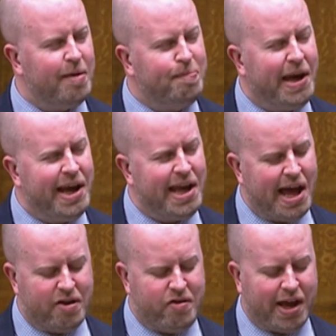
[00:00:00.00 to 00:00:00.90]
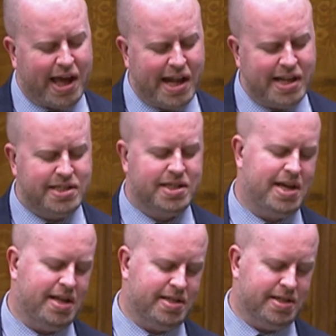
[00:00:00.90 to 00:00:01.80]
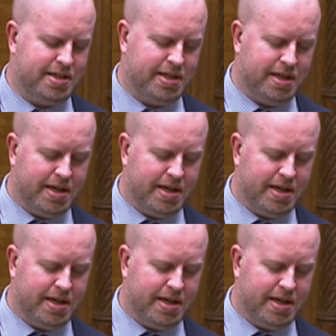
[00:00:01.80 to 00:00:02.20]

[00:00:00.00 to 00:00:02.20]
in paediatric cancer centres,